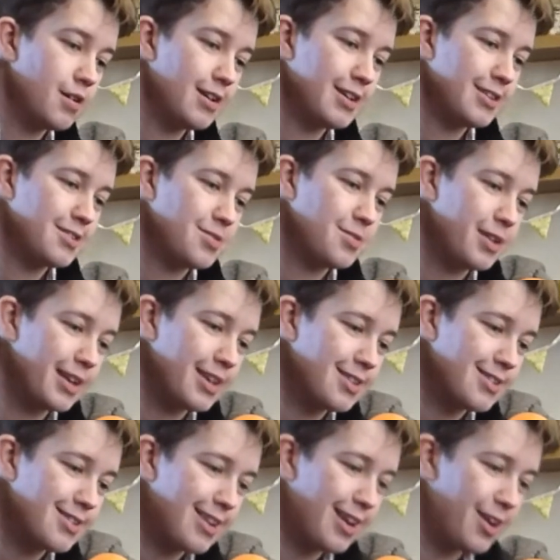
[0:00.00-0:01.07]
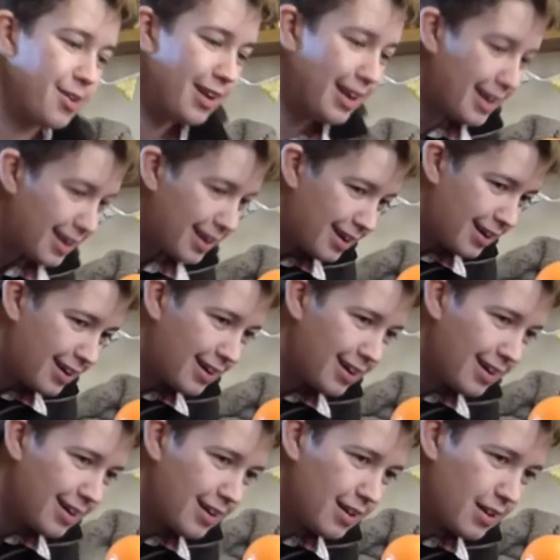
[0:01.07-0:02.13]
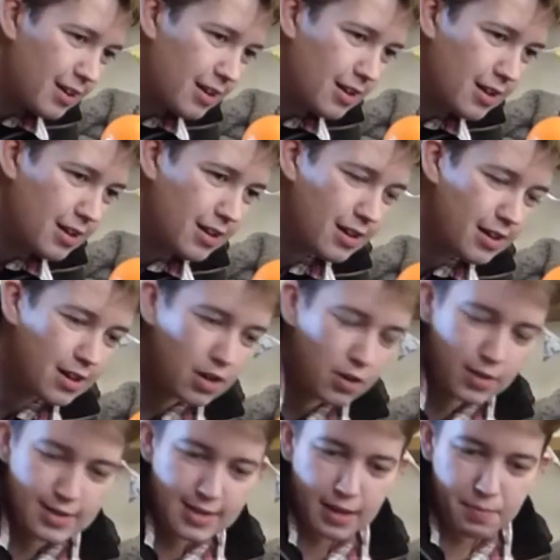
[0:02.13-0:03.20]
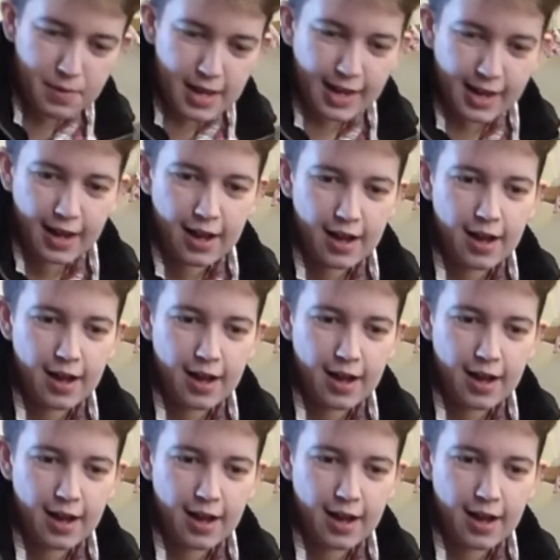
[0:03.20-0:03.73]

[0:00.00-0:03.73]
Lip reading: Let's do it slowly. What's happening?